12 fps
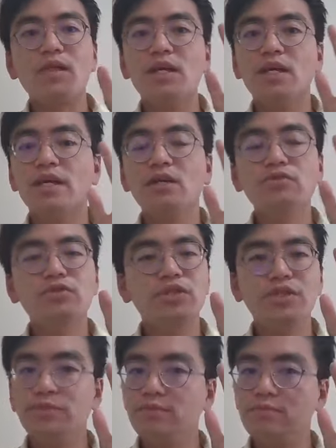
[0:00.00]
Count to
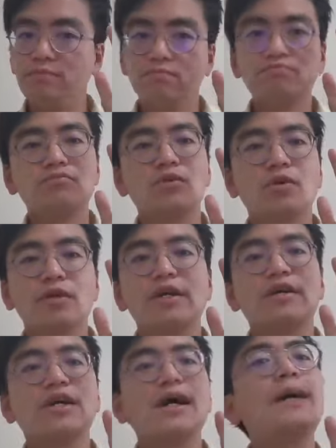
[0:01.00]
10 or
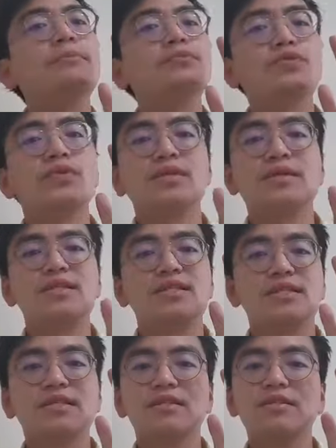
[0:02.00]
count up to 30
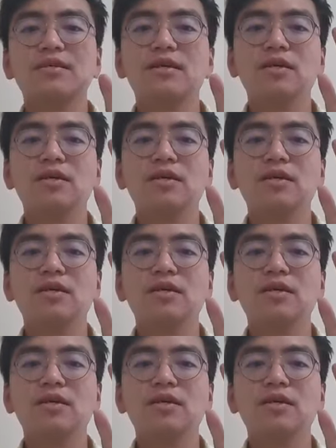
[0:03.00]
seconds.